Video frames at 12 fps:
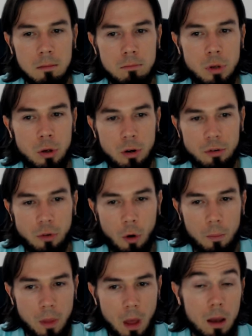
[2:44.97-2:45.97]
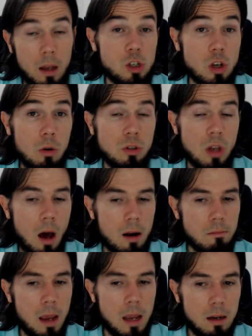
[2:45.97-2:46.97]
Beautiful. It shows
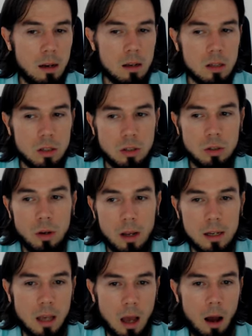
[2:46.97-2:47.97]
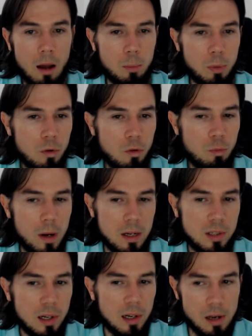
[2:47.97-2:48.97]
automated as soon as I approve
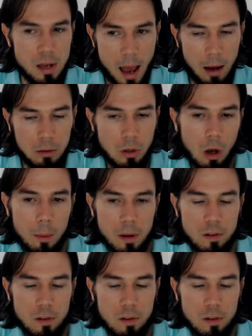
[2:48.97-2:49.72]
basically the outcome.